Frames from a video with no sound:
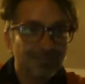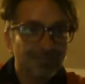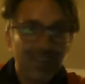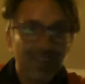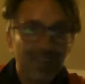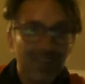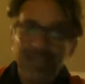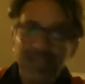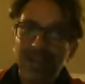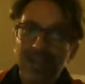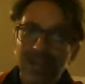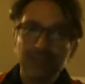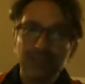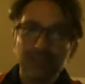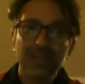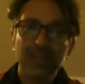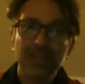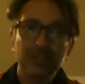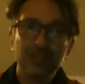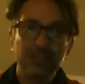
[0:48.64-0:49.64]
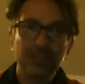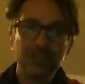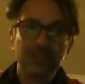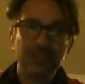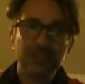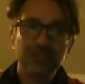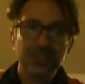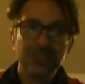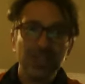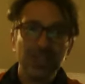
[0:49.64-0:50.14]
yeah, I hope you had a
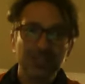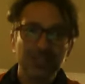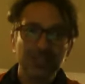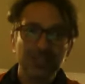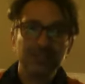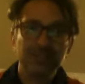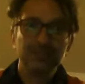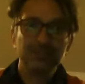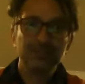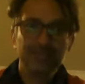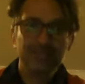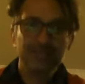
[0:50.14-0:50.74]
little chuckle at